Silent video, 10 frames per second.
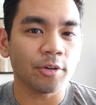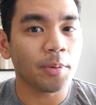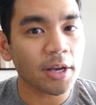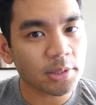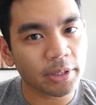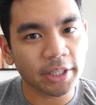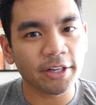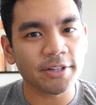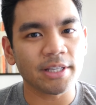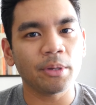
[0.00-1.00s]
or possibly
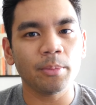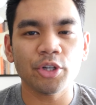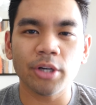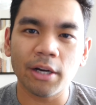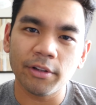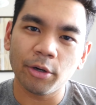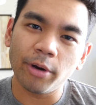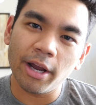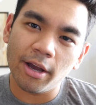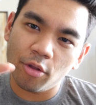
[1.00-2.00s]
years, I'm gonna be traveling
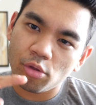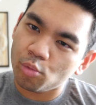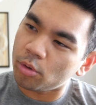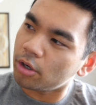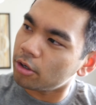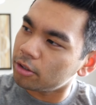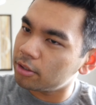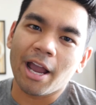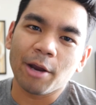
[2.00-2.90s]
around the world.